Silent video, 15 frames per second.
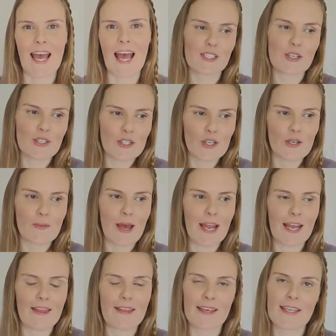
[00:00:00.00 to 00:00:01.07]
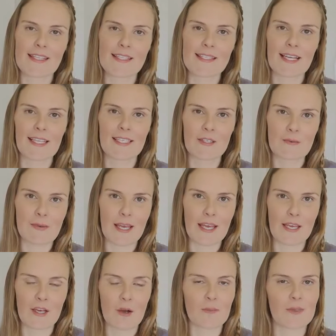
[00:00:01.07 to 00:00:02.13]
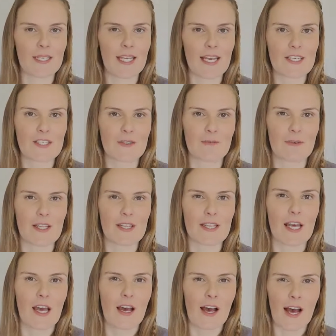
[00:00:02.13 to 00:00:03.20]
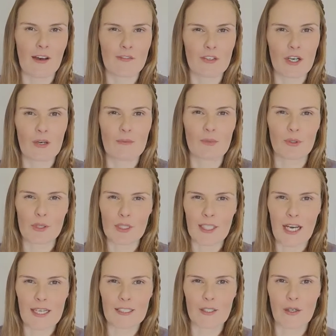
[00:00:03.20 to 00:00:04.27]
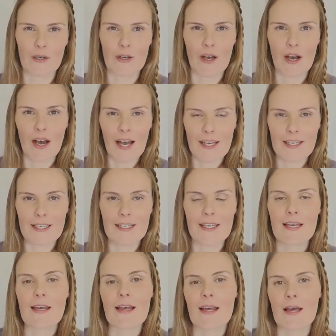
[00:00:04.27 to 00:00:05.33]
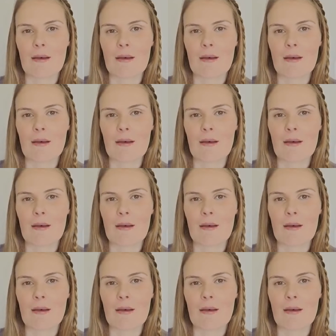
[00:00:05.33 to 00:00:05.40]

It's not too bad I think it's a little bit in combination with I've got borderline low iron